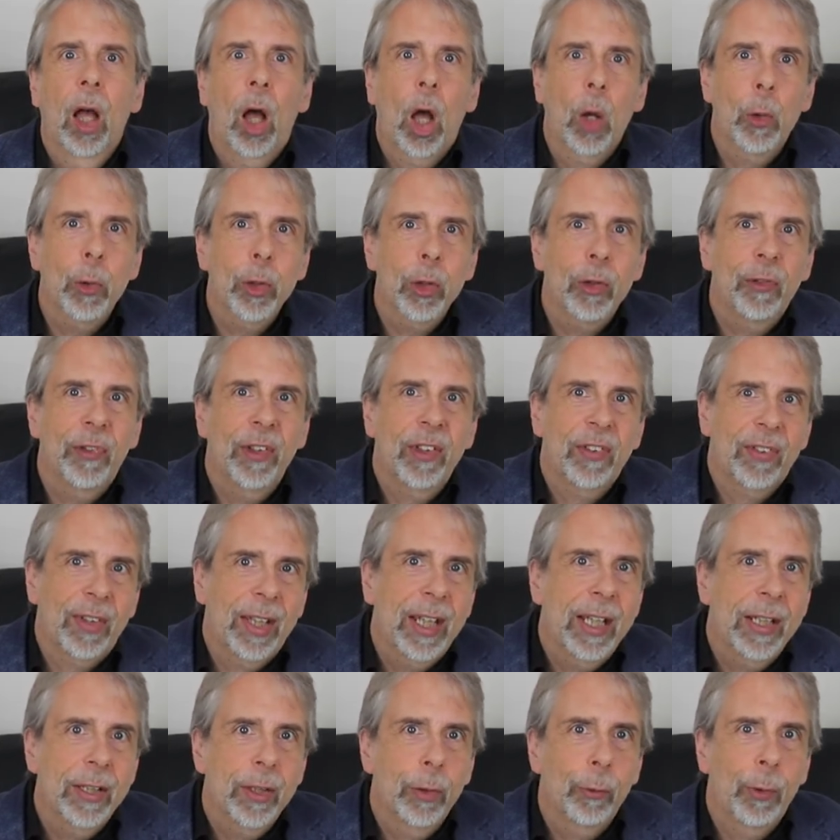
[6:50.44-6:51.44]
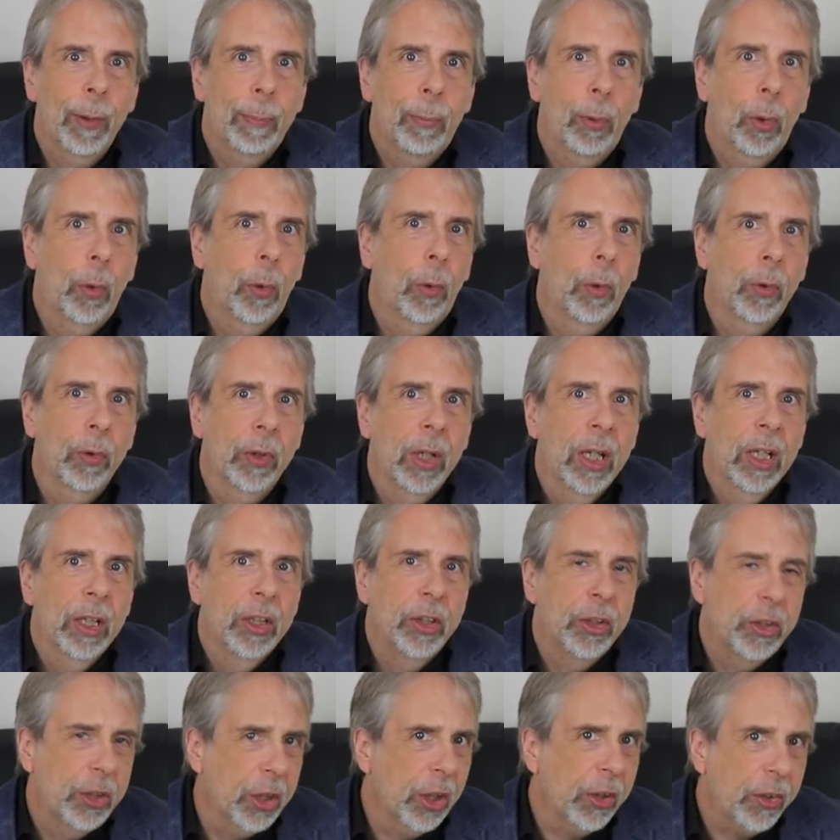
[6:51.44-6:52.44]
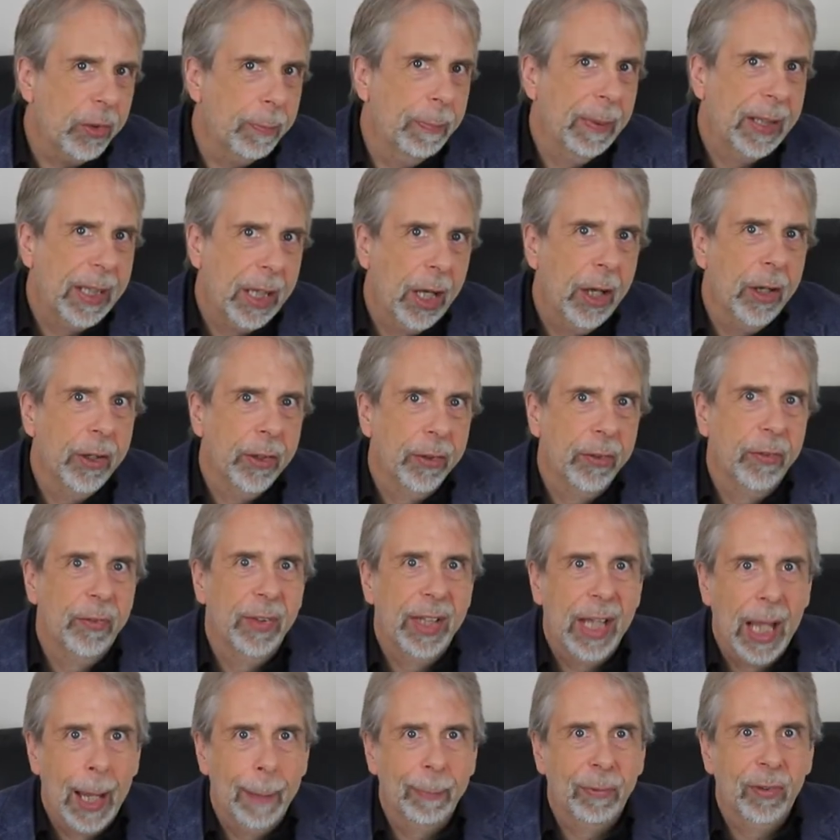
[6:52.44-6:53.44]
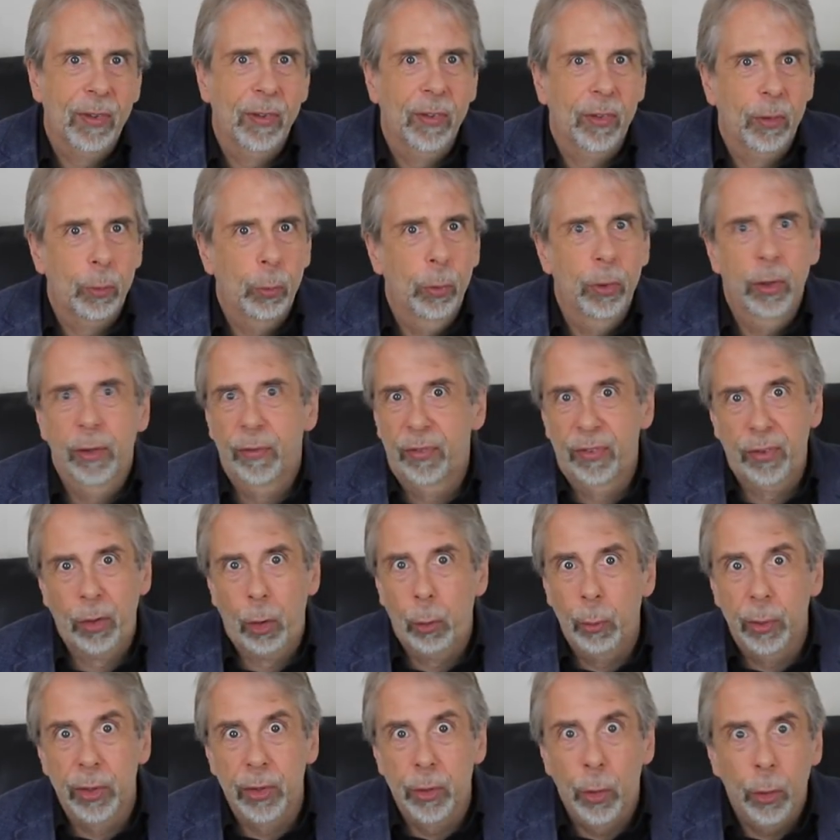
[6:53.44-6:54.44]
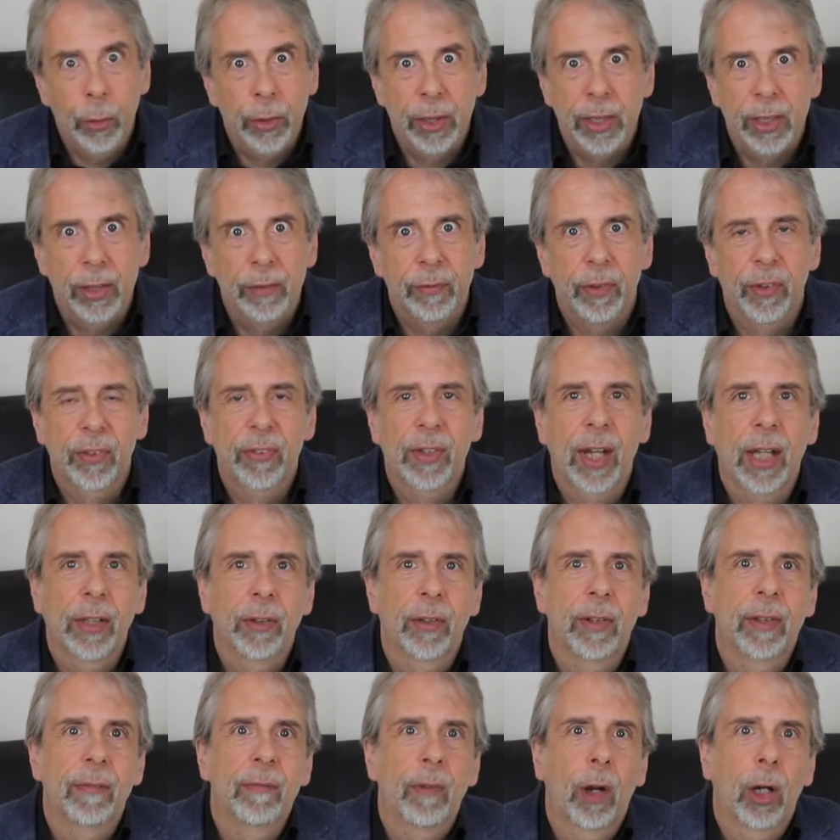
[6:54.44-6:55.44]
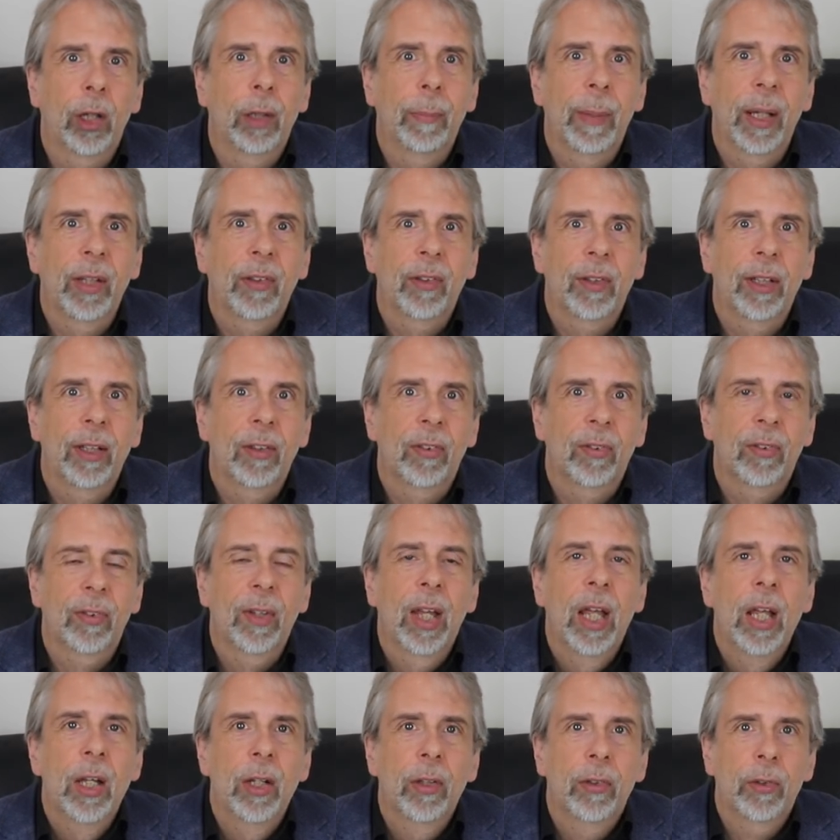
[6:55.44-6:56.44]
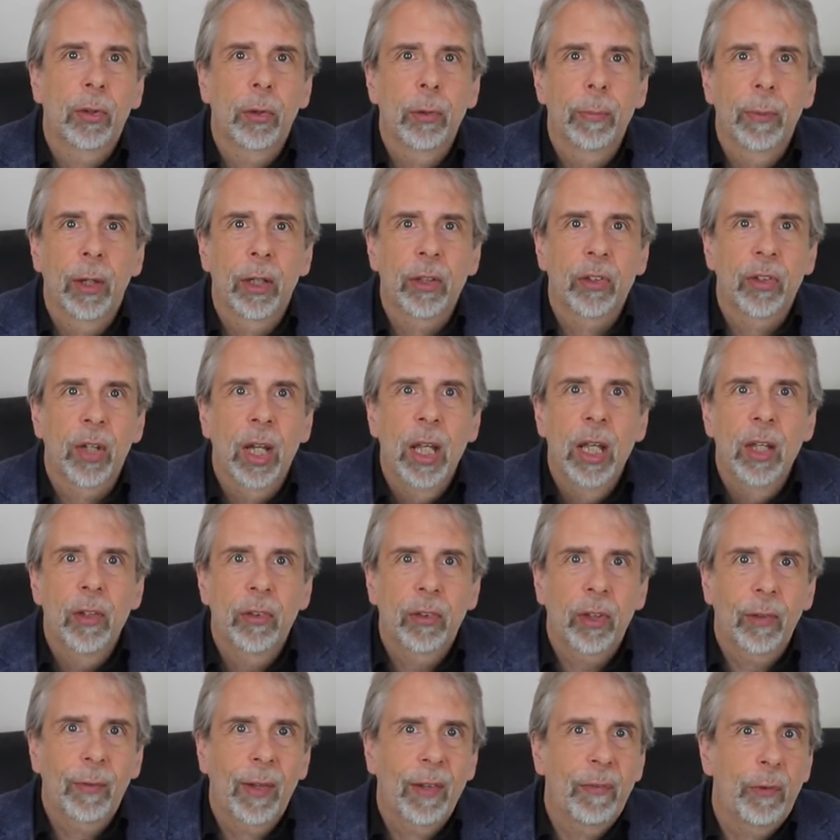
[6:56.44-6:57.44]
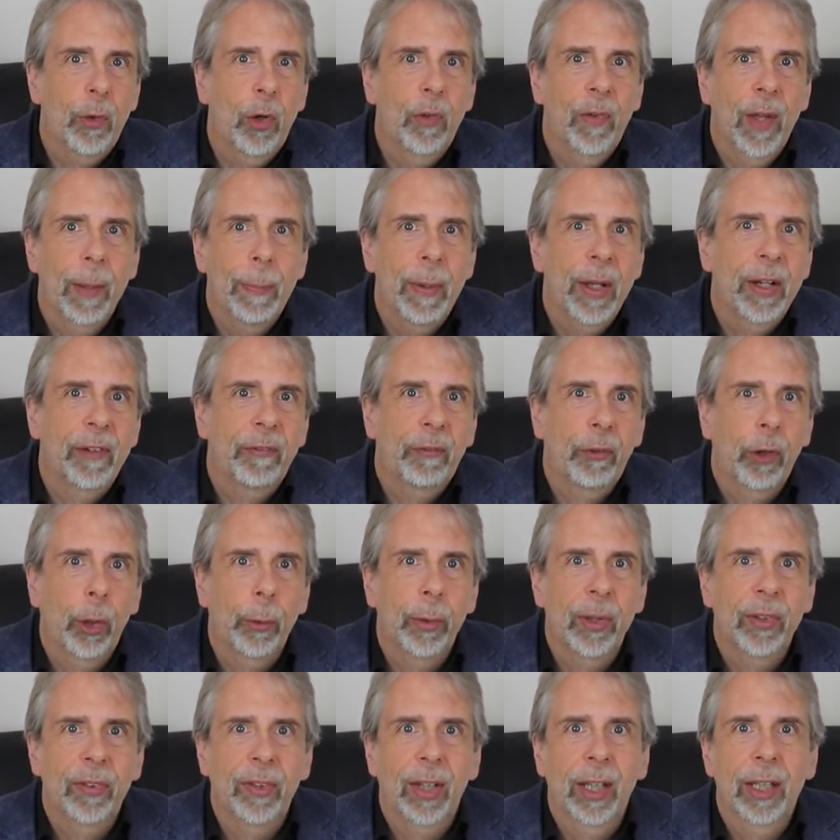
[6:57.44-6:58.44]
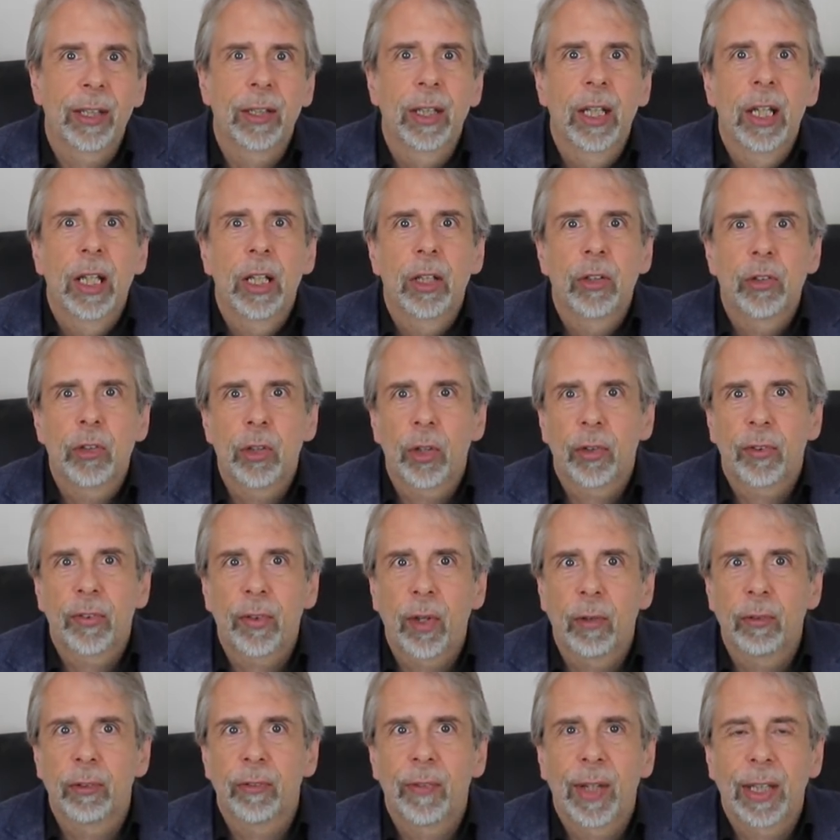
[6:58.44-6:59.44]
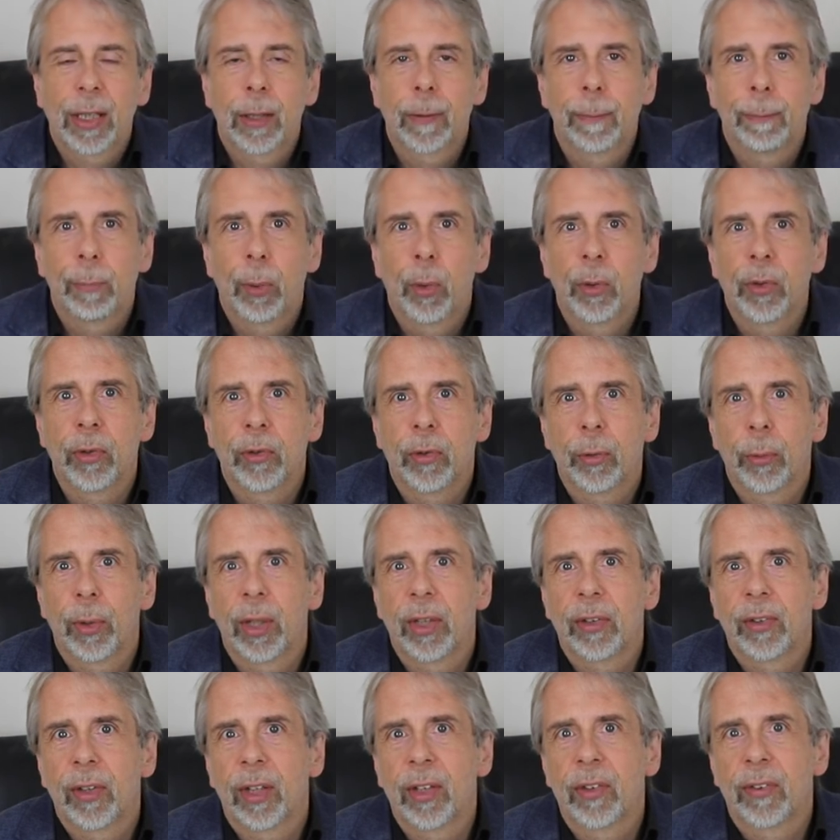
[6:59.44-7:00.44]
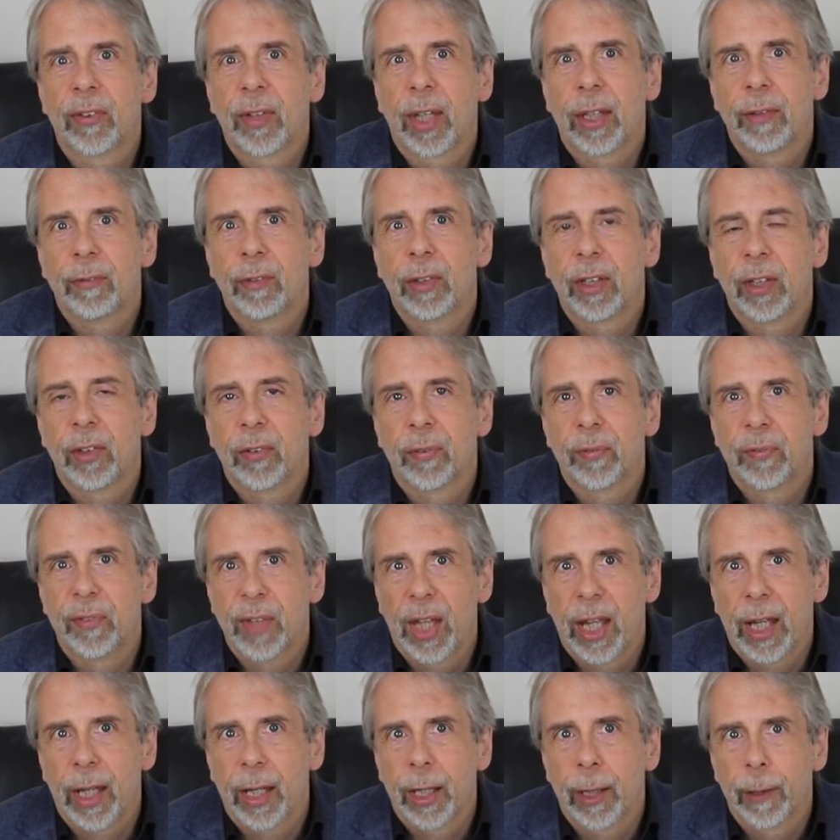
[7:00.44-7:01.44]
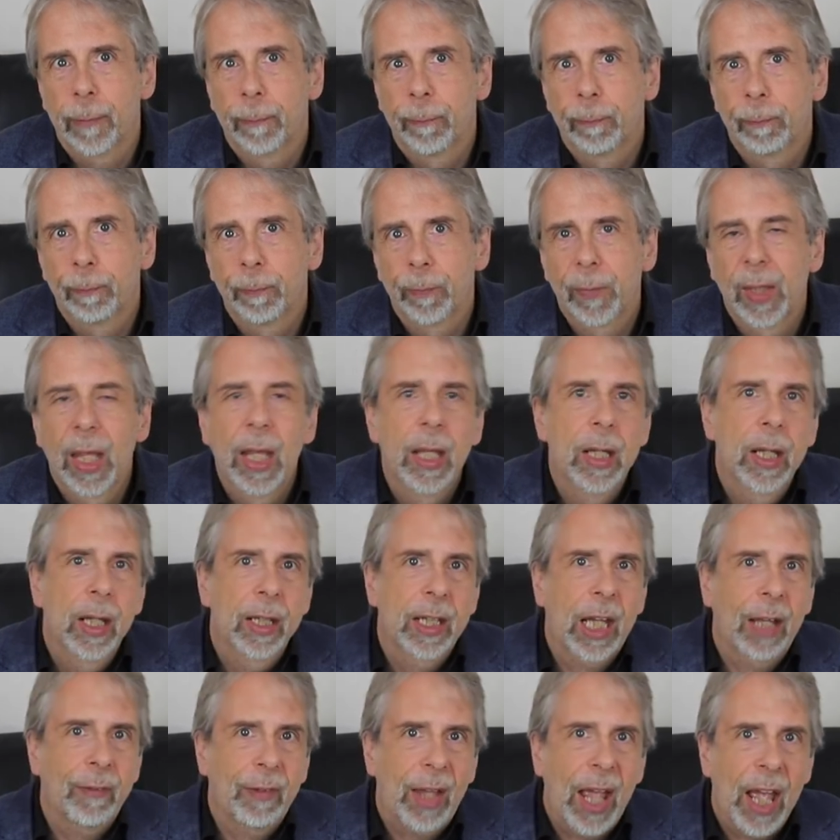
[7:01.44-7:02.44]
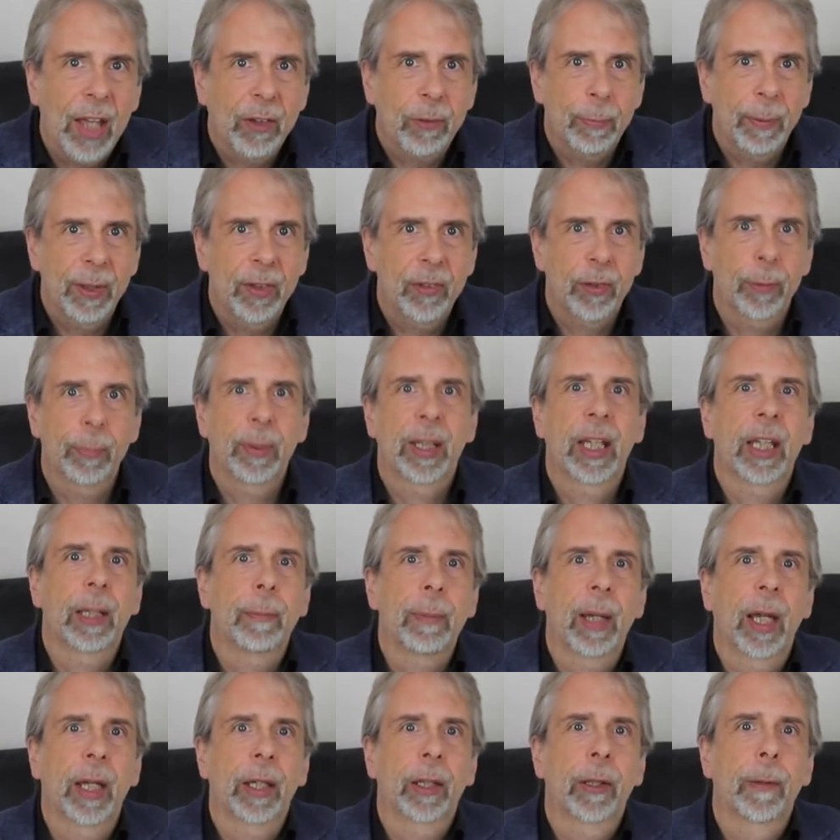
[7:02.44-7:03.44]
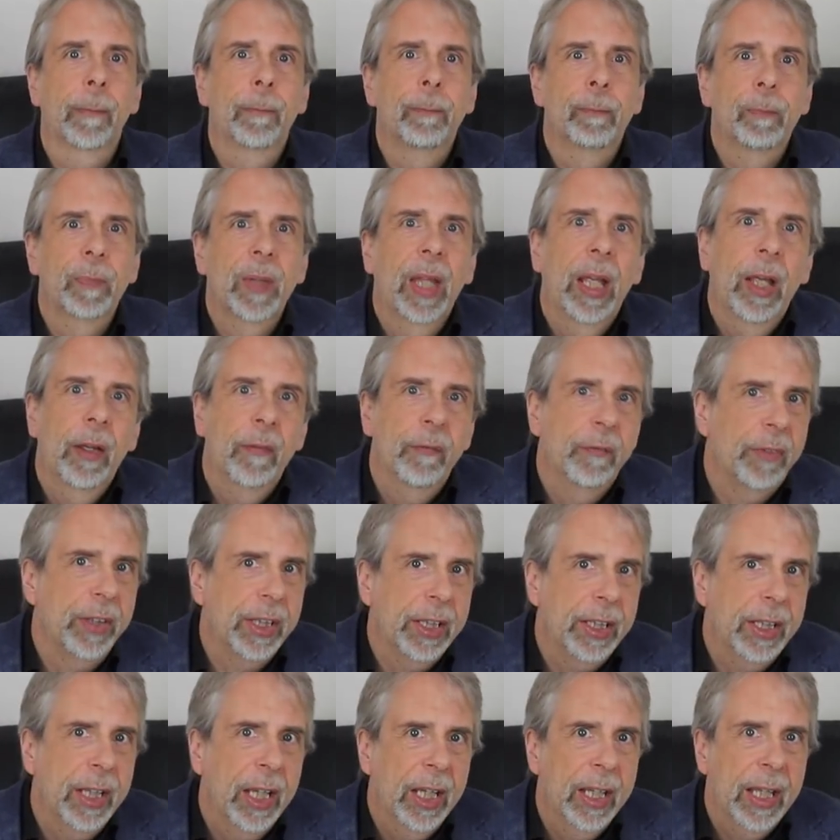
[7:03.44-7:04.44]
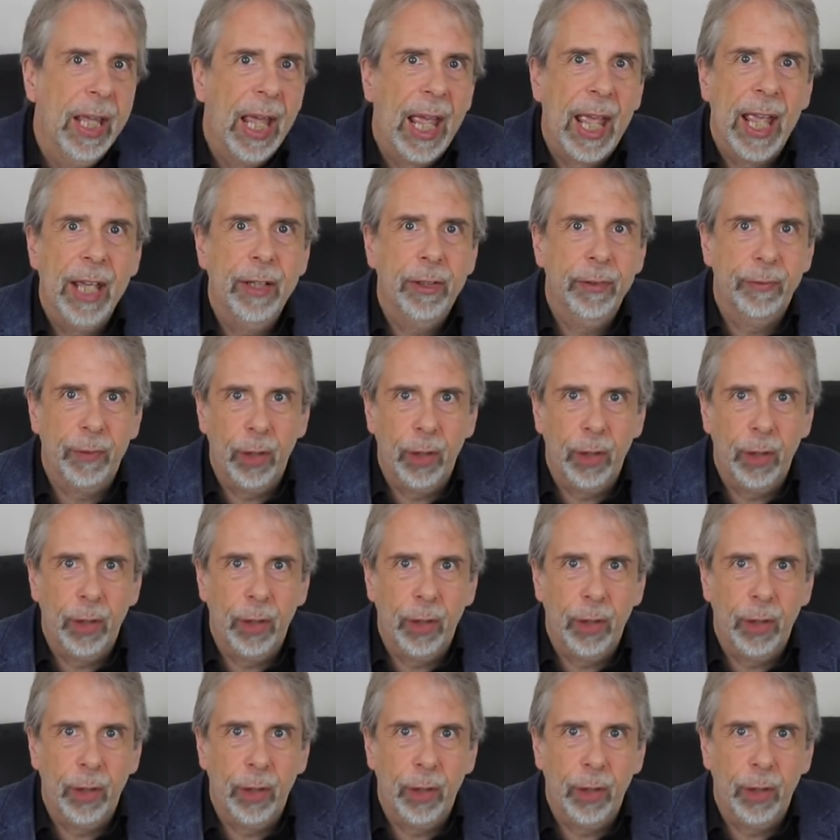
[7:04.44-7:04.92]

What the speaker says: I wonder if it's in the report just because the absence would have so annoyed the standard environmentalists too much, so they thought they better throw it in just so that they could point to it and say that it's there. Now, there has been some kickback. The head